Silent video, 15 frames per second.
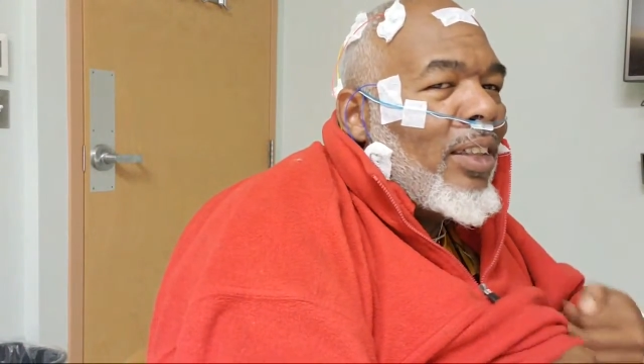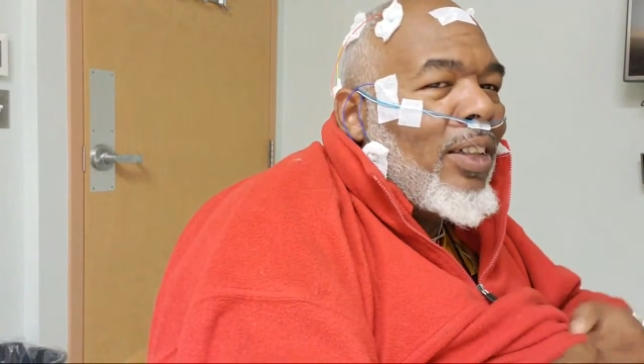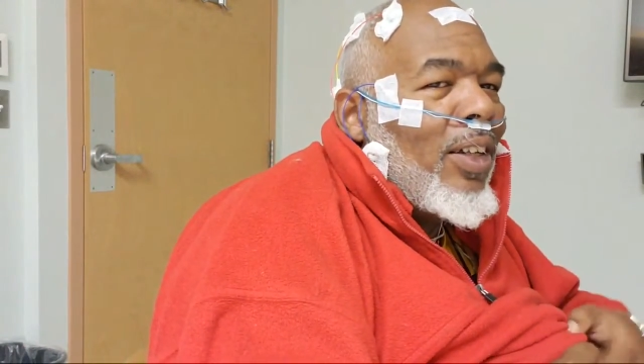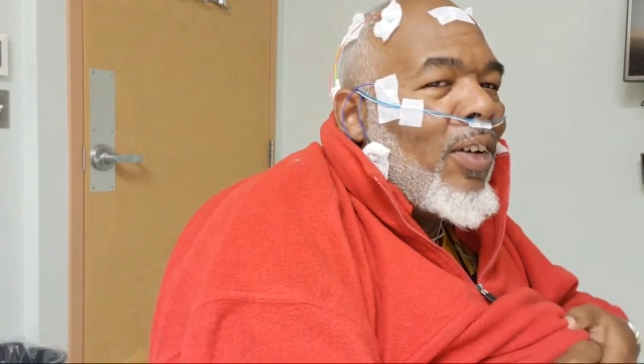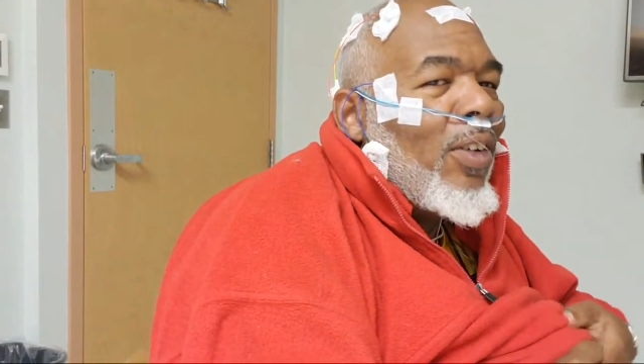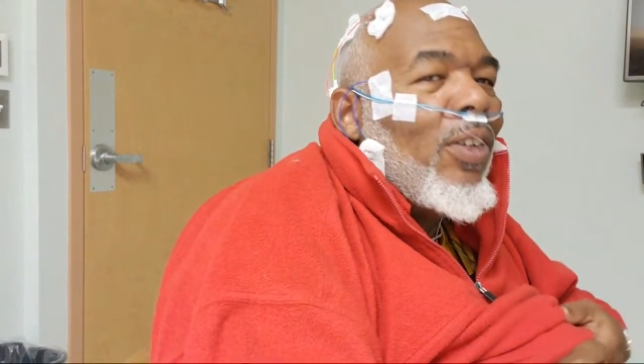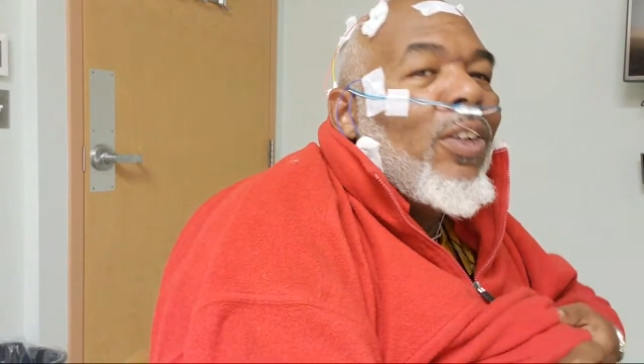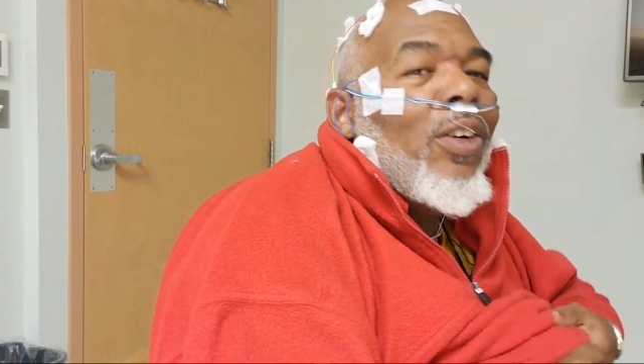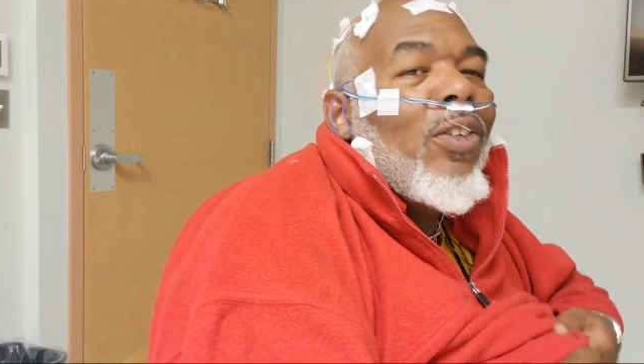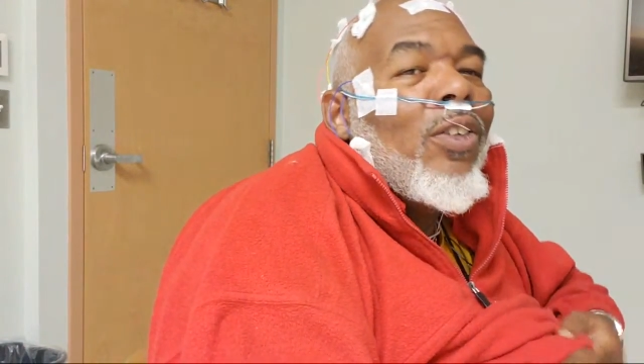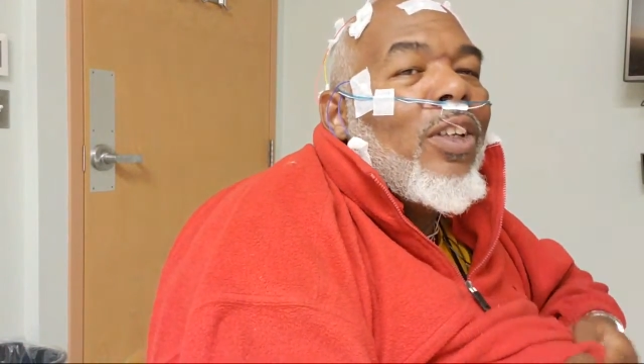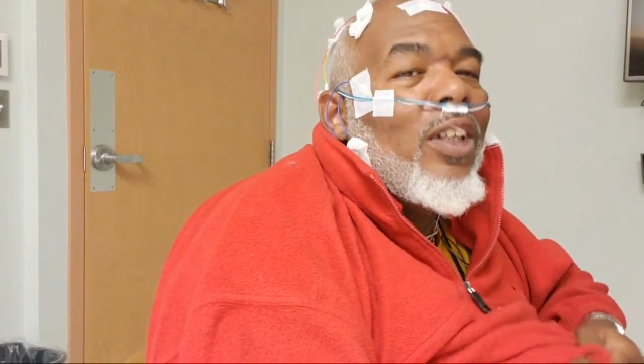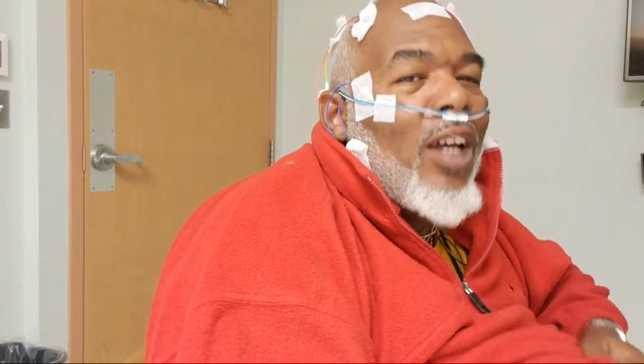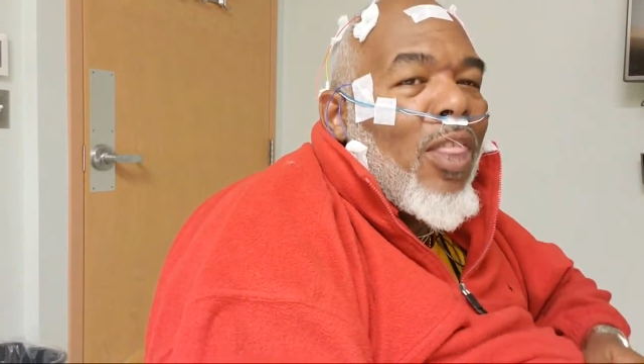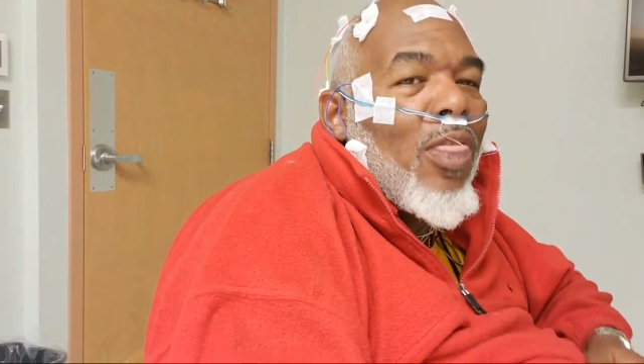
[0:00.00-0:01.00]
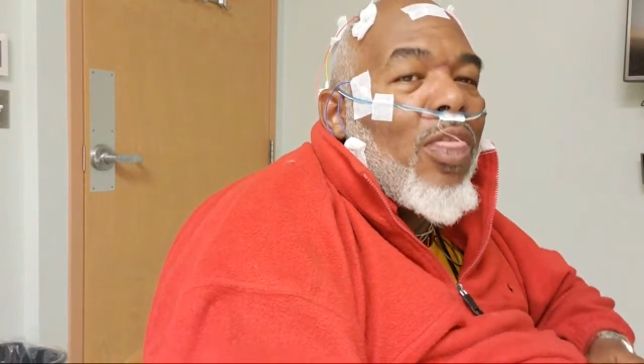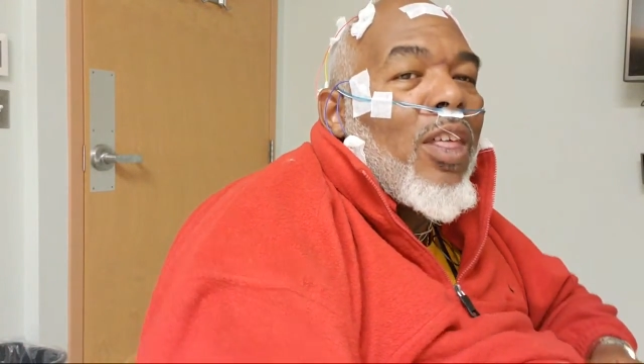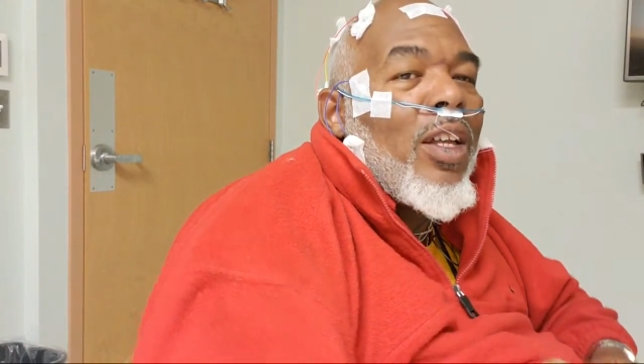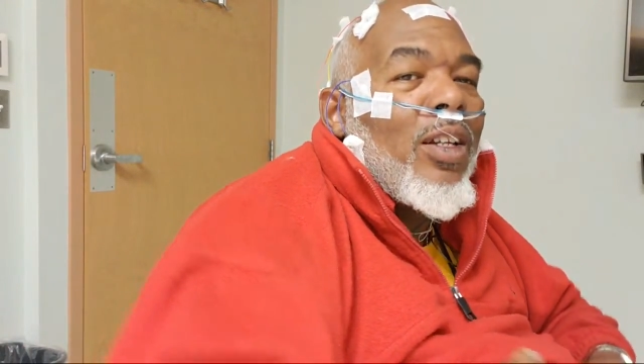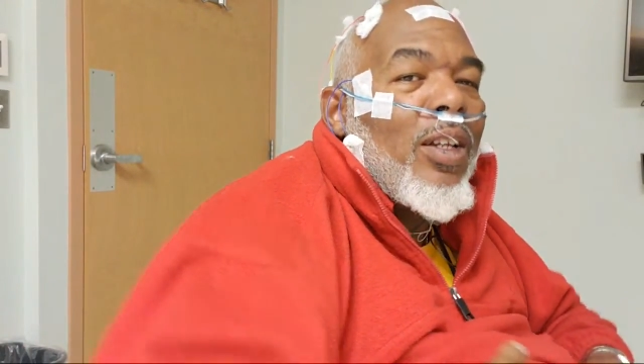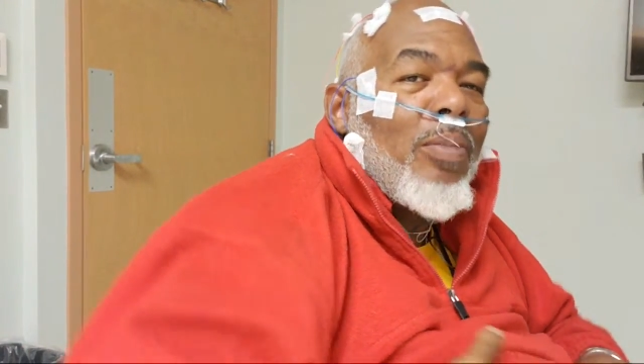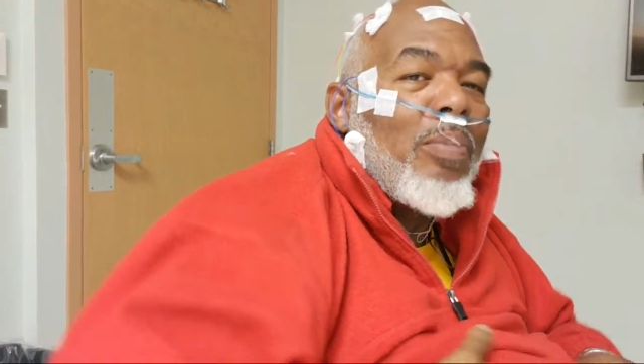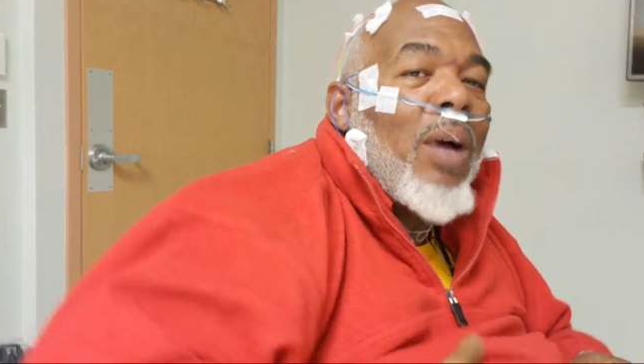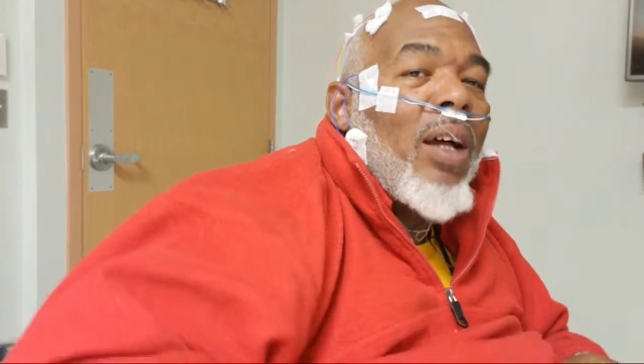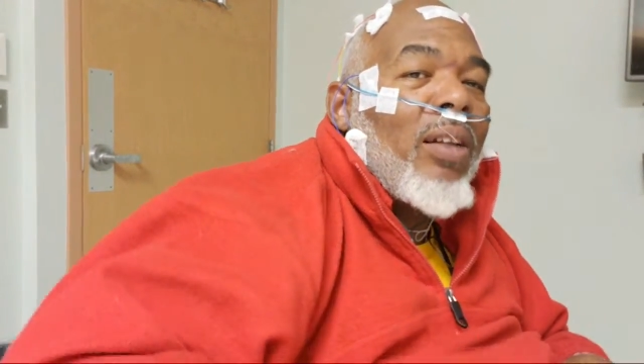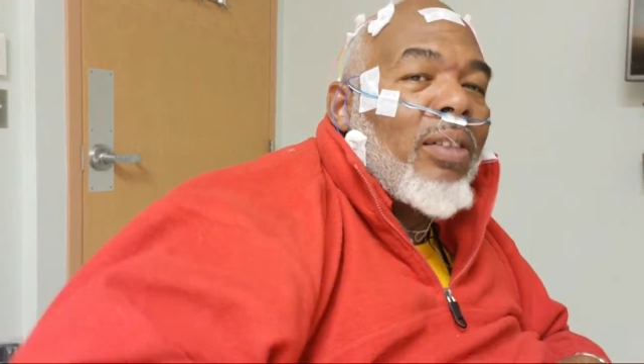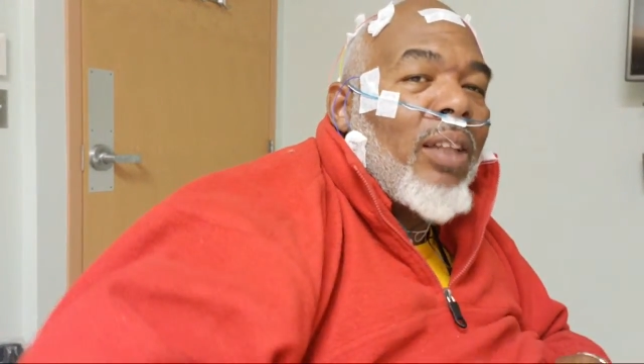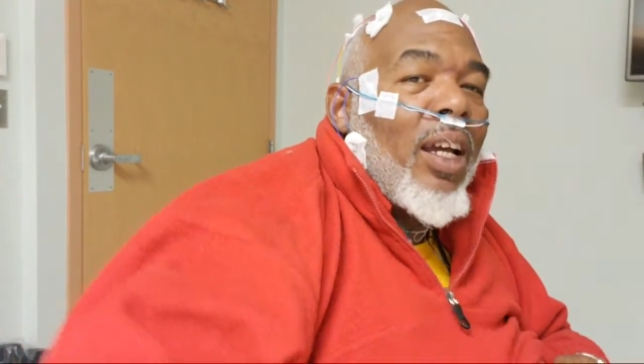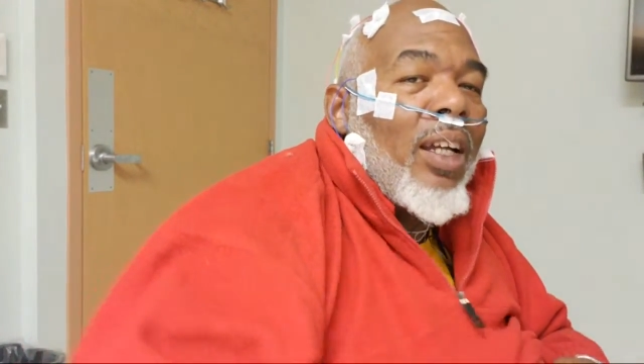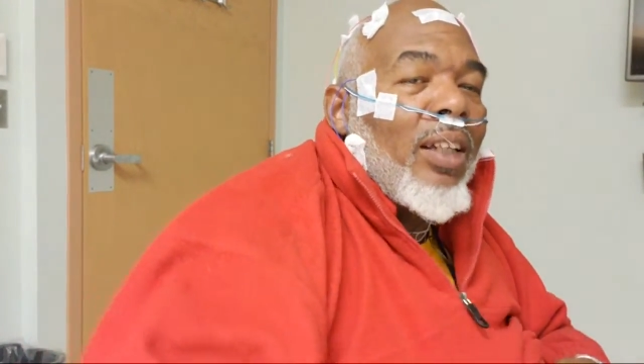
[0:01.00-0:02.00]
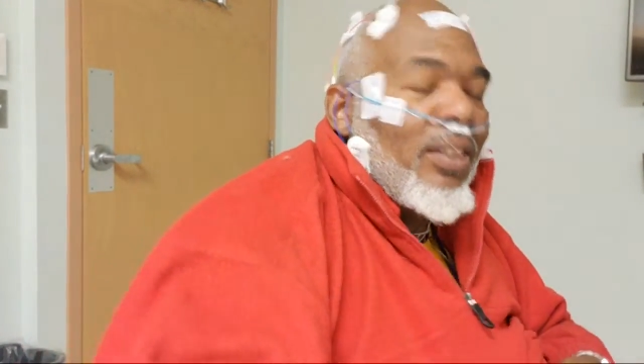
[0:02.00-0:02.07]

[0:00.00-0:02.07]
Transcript: Y'all don't know nothing about that.